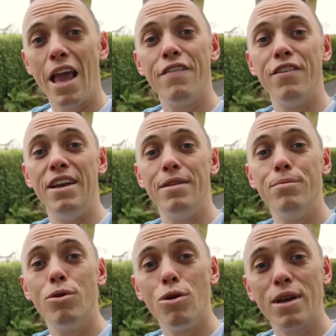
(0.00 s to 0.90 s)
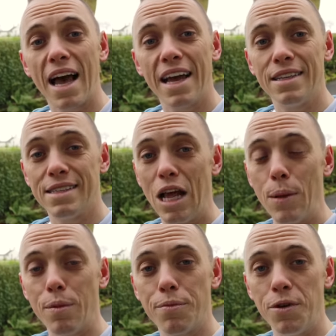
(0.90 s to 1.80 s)
If you need more guidance and
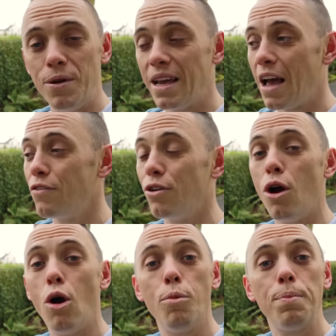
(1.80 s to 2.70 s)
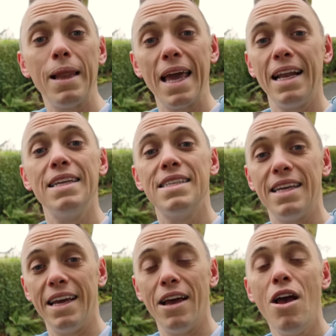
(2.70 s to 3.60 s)
help on pruning, I've got a whole playlist
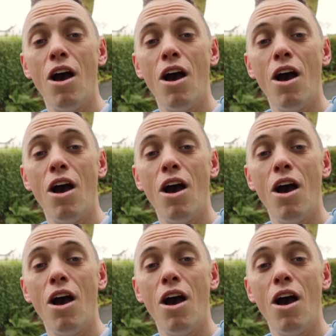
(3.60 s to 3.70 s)
here